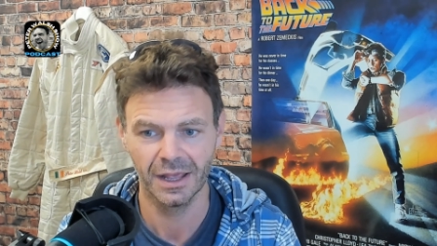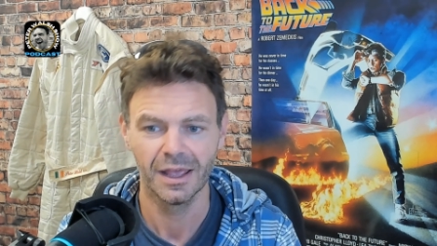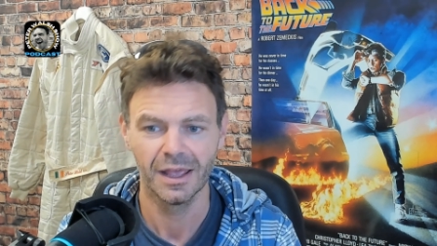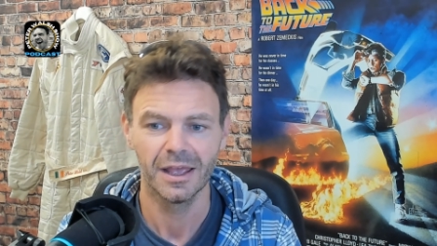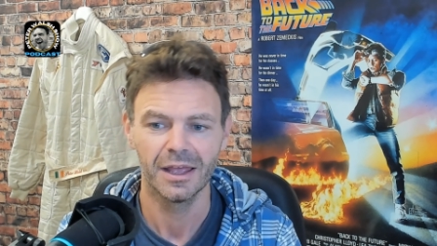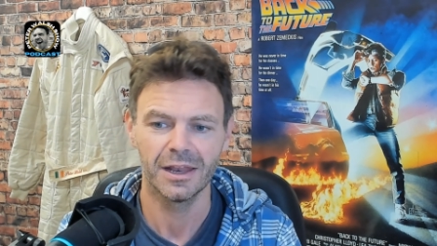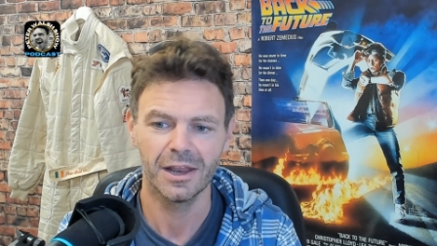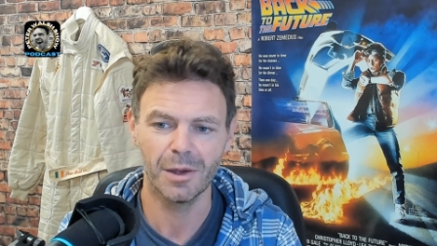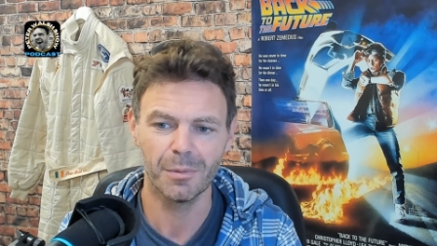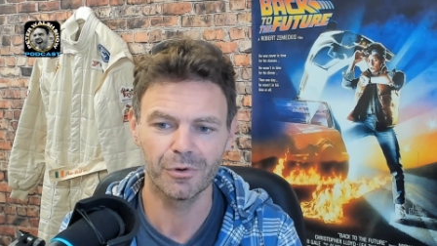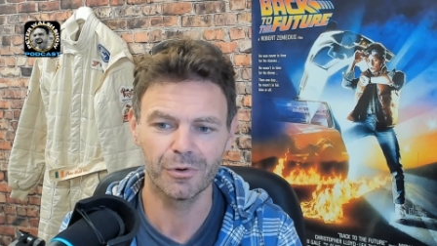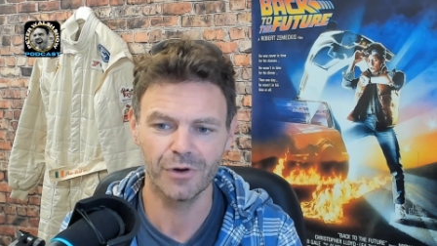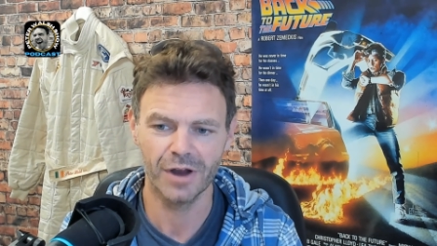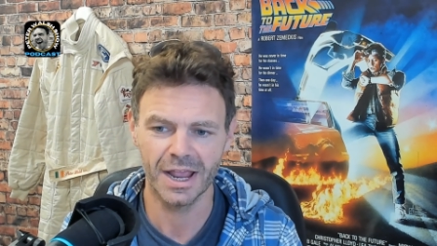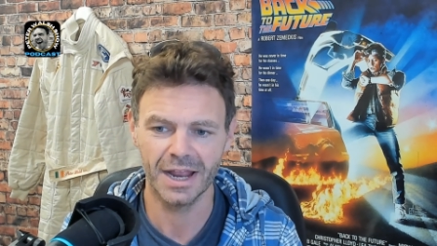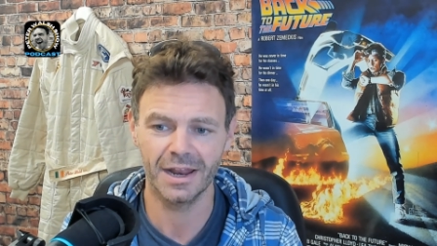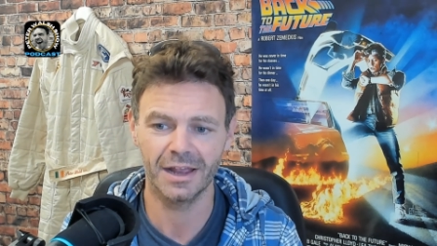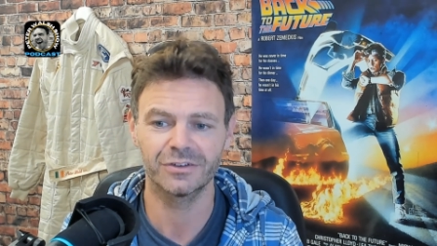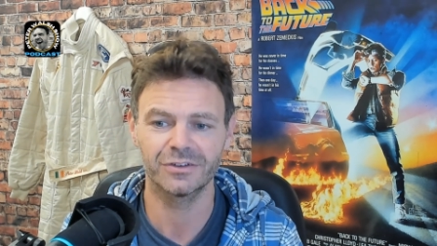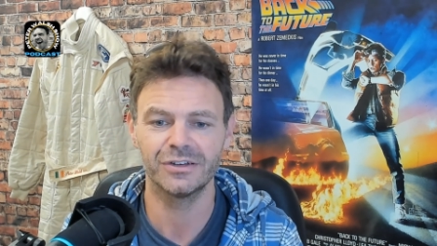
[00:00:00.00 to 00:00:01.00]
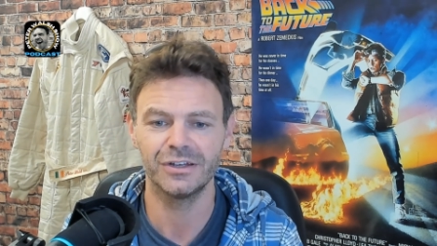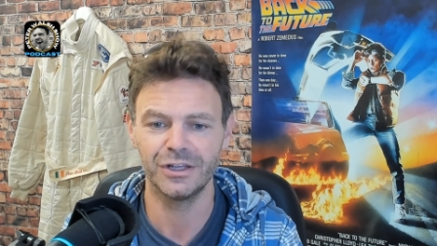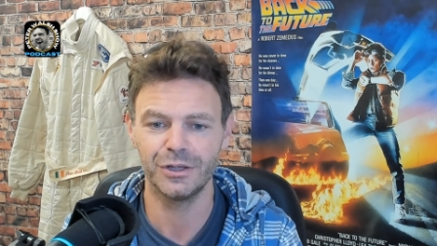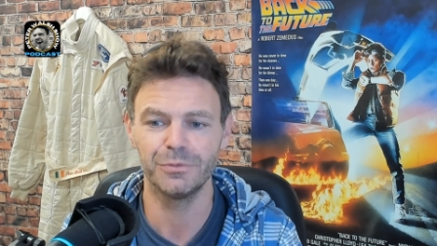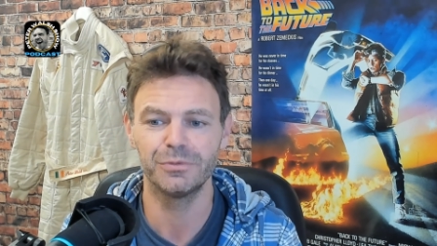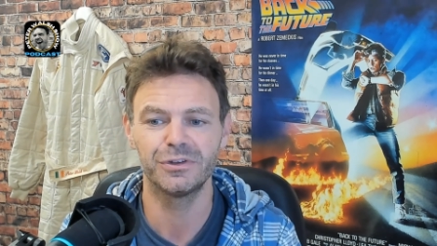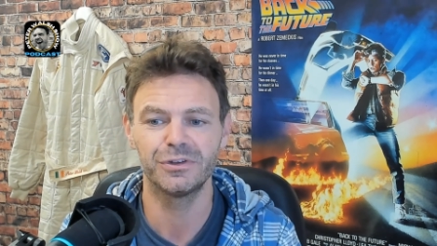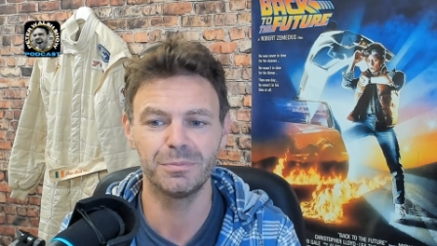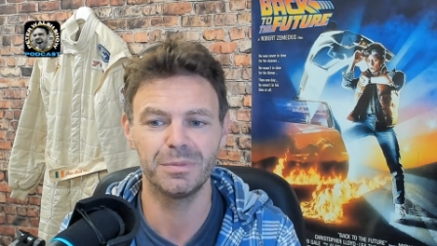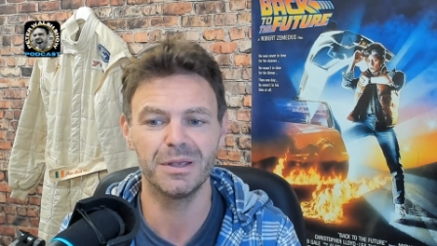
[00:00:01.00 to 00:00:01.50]
Now, Moraine actually
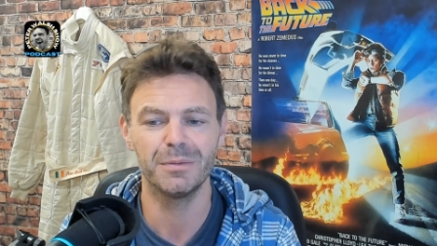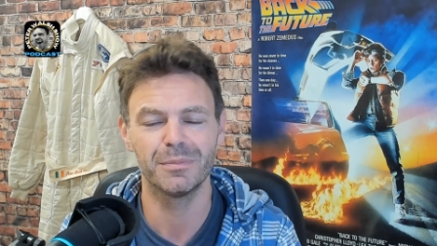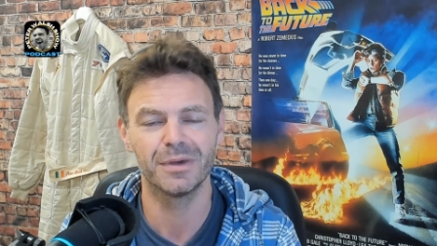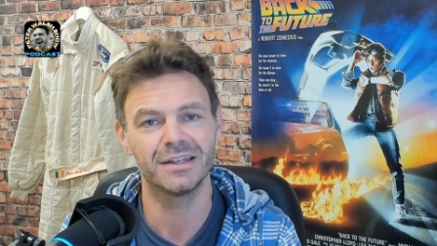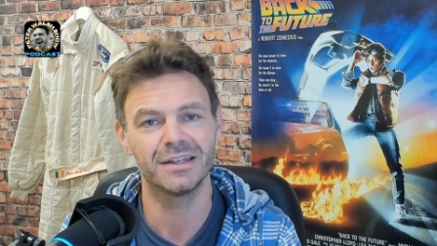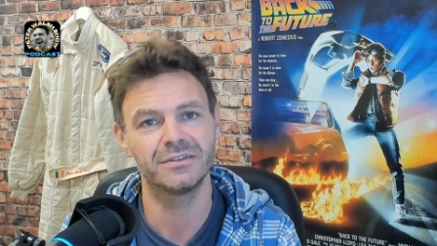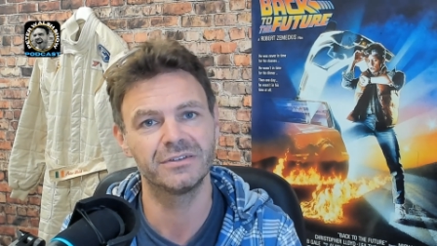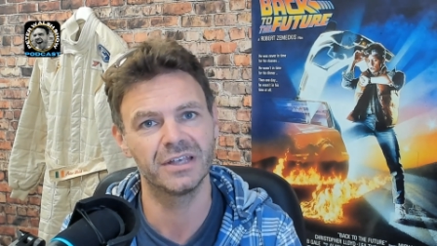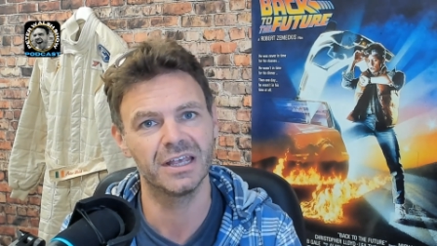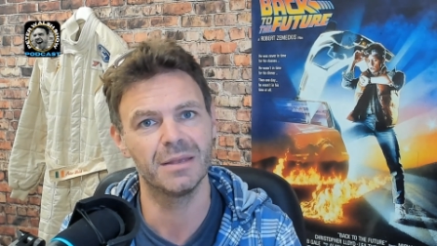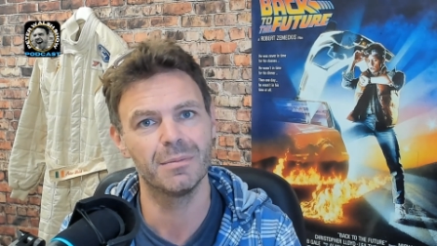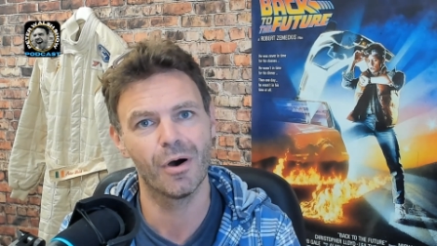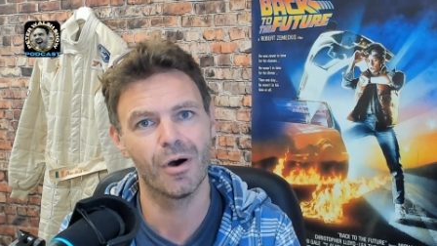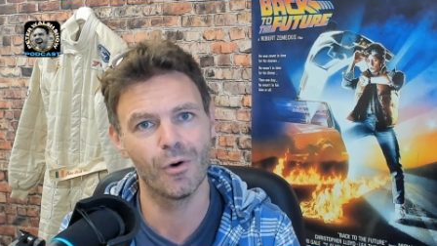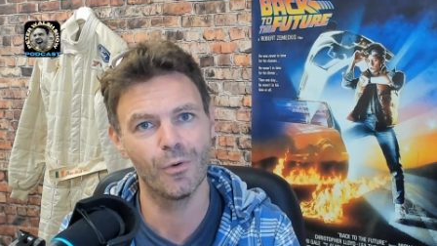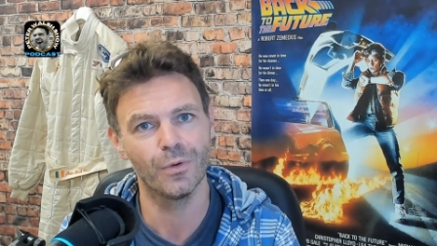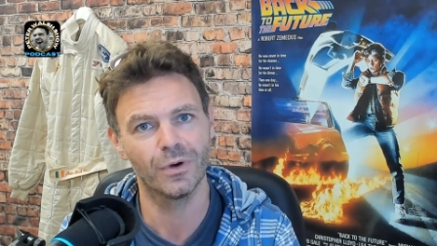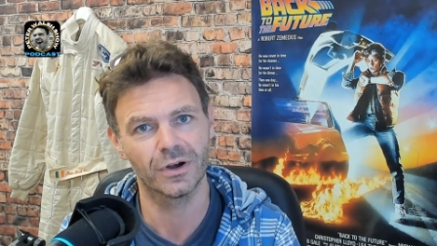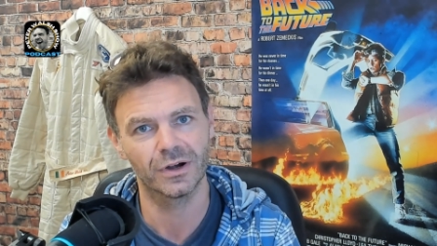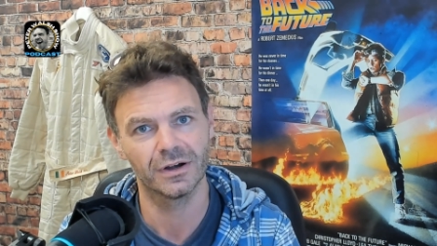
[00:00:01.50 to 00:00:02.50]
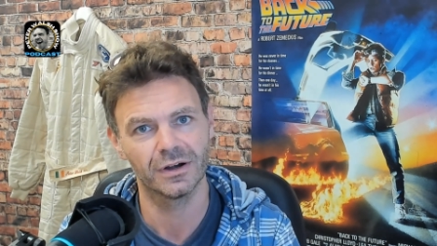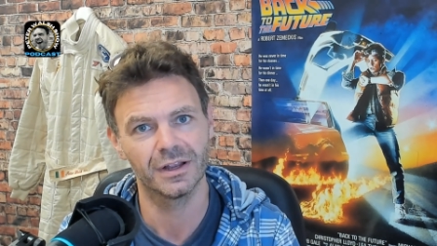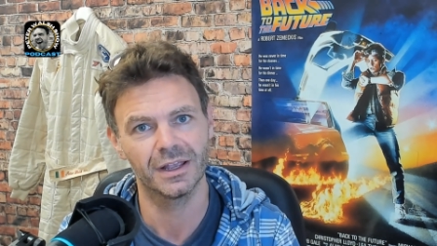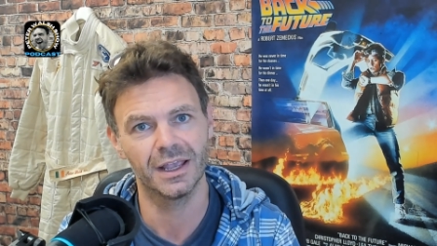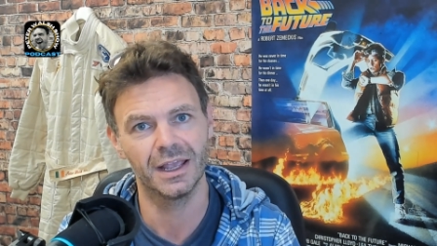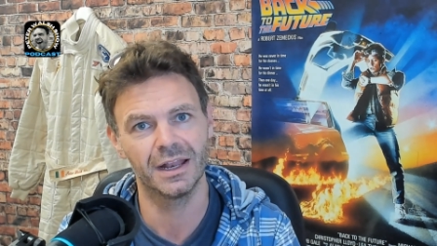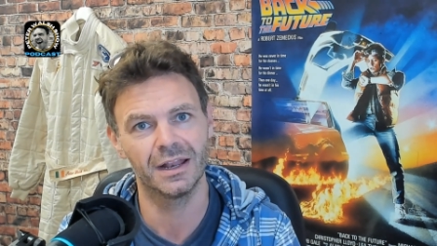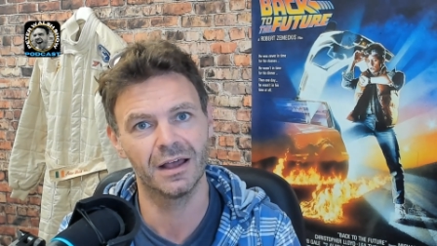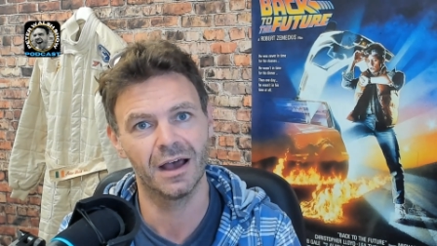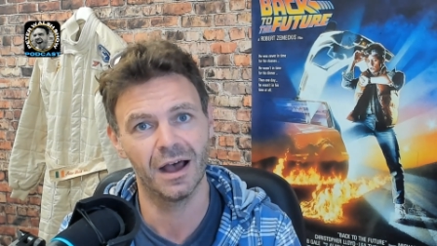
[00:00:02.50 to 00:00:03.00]
used to be my team owner
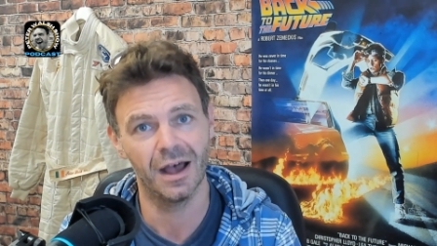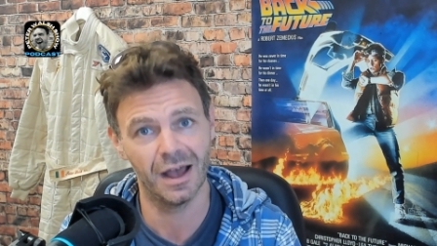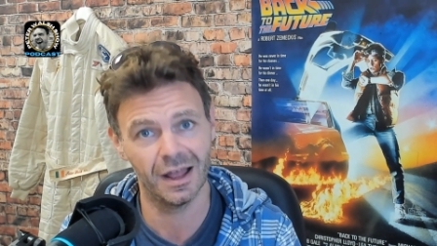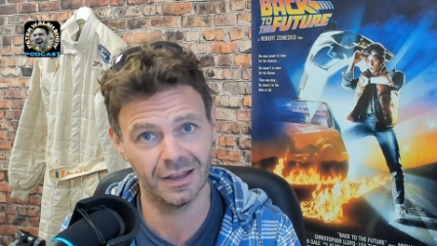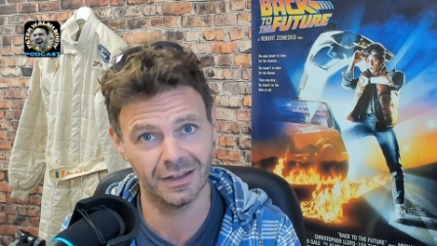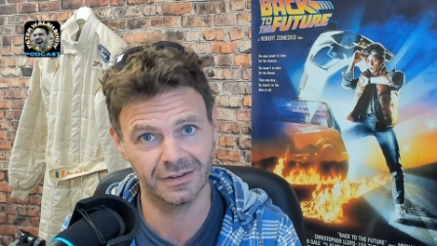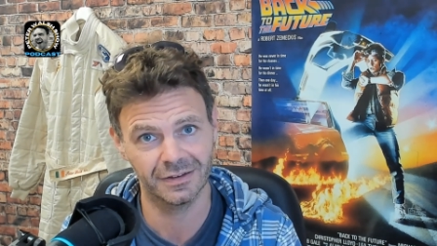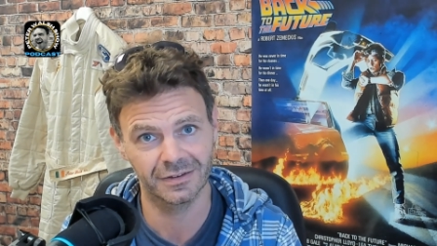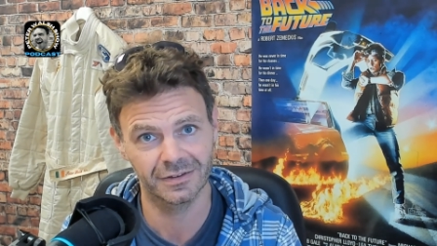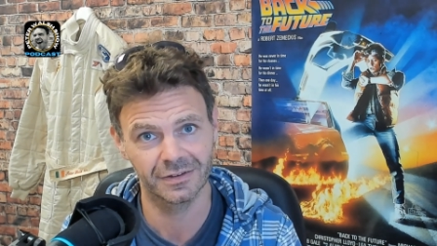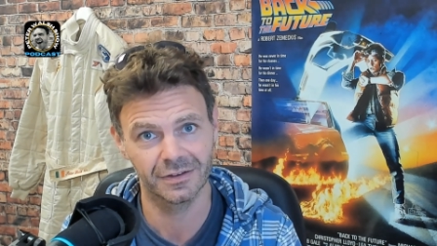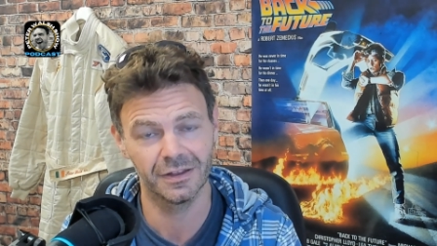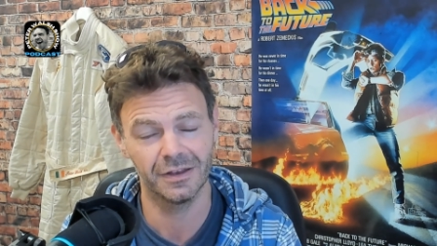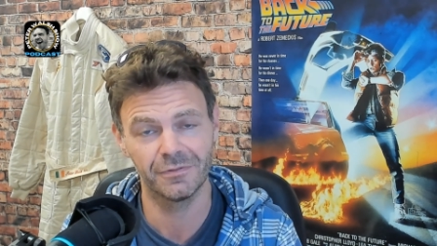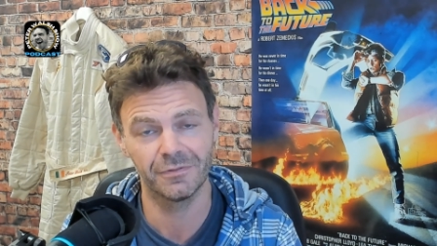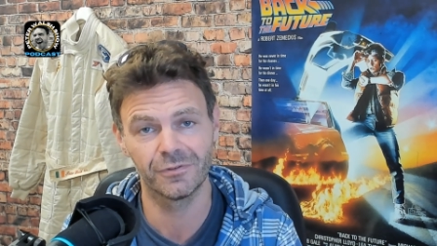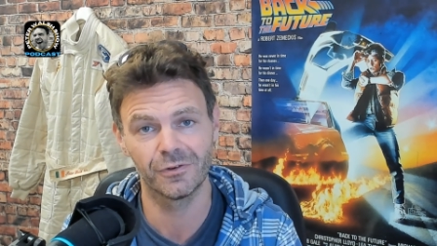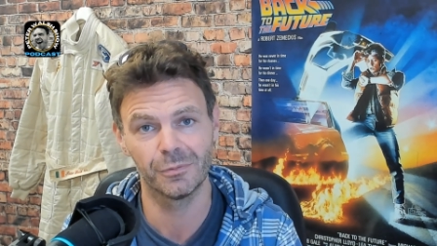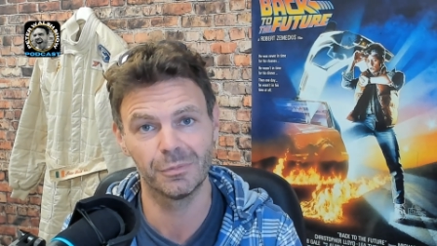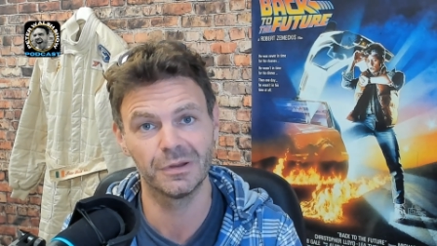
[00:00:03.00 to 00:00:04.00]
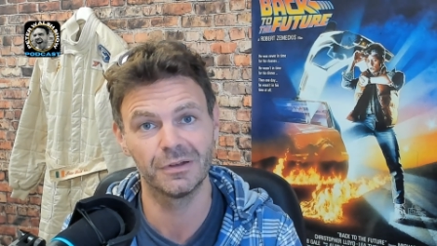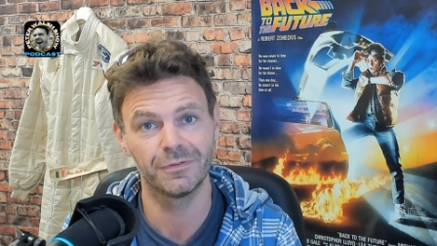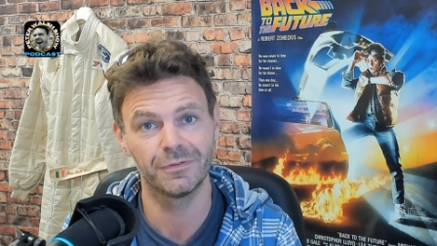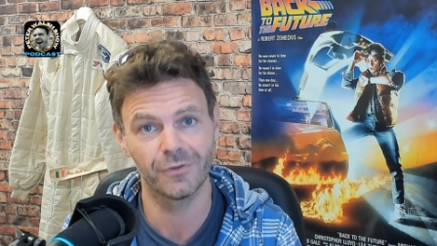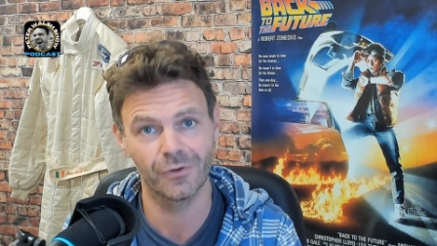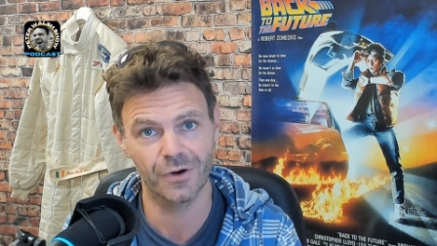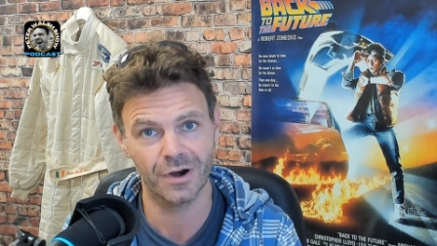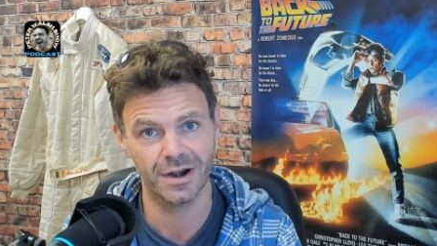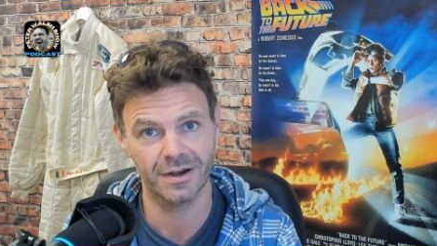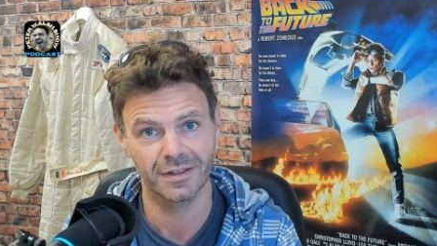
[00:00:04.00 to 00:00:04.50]
in Holland in Formula
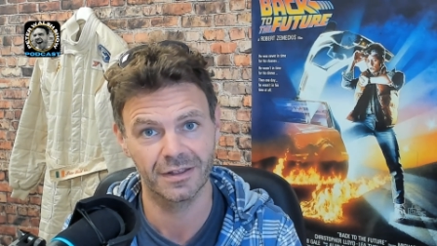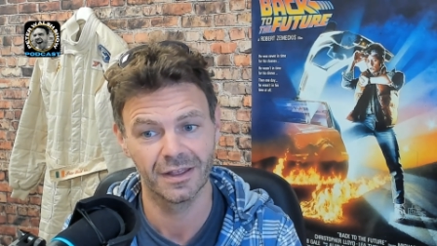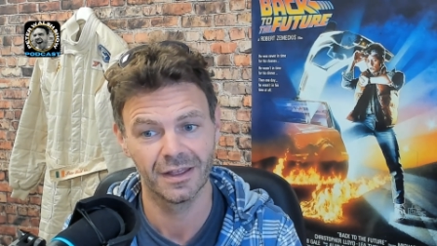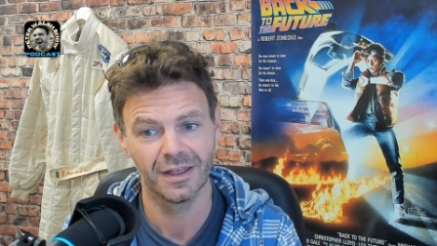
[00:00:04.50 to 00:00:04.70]
Ford.